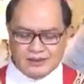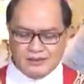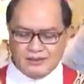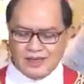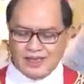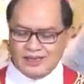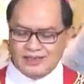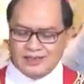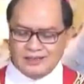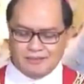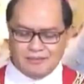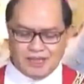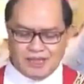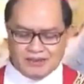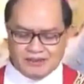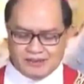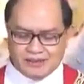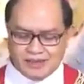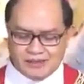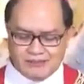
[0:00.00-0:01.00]
while the
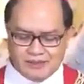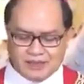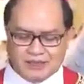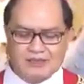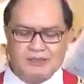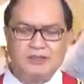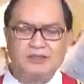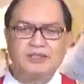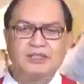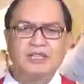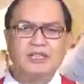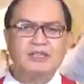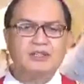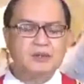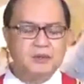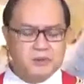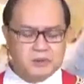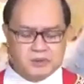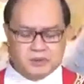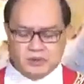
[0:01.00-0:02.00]
pandemic
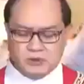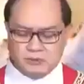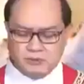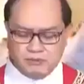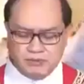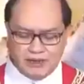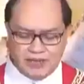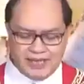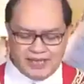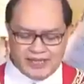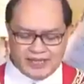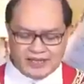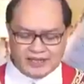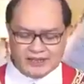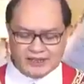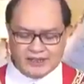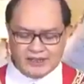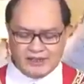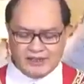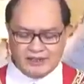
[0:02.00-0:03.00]
continues to
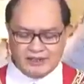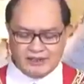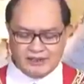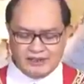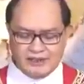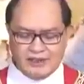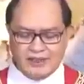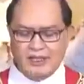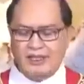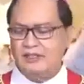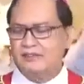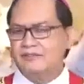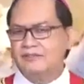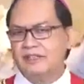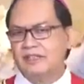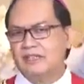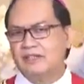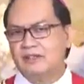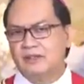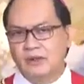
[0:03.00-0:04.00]
plague
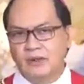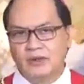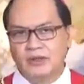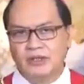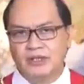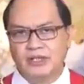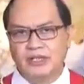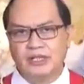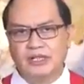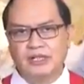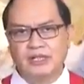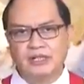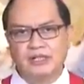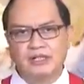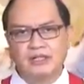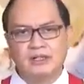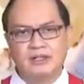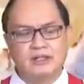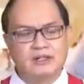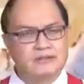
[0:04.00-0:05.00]
every corner
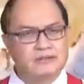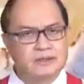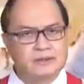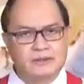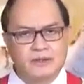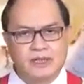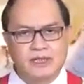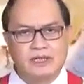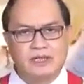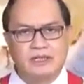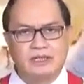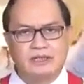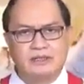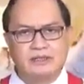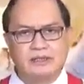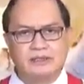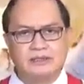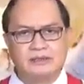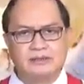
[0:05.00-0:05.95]
of the world.